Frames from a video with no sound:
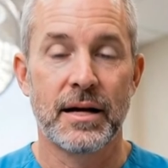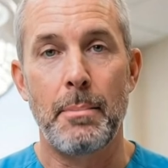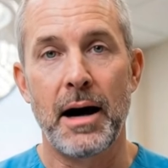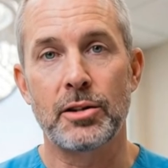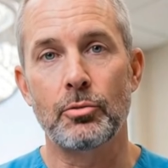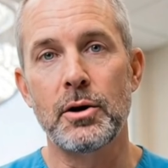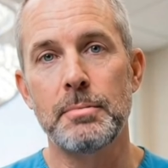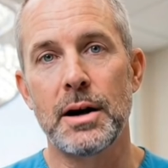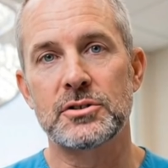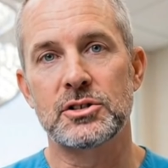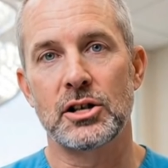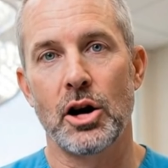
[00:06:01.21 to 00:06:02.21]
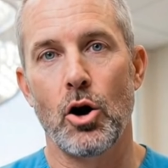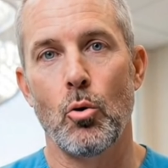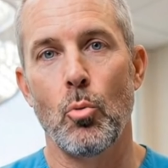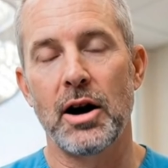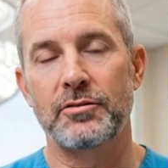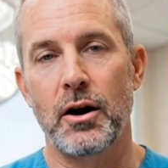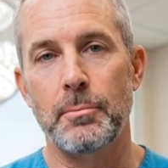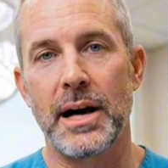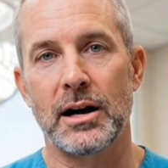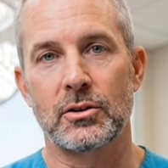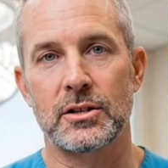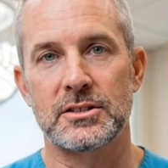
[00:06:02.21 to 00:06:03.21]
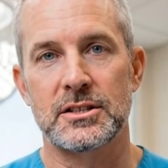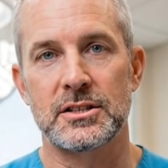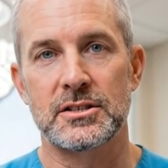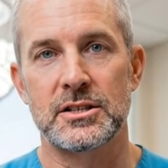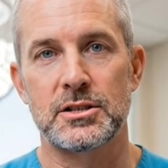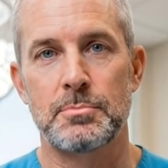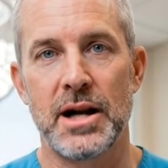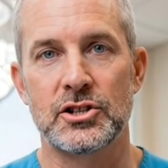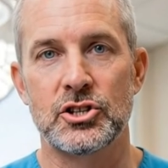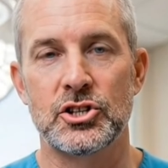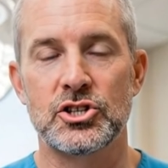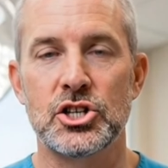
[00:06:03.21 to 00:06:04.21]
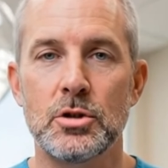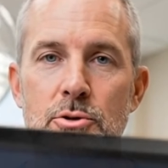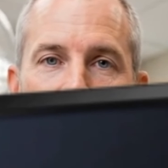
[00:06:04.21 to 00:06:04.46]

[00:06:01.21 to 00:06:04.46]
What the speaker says: About 3 months ago, one of our medical assistants mentioned she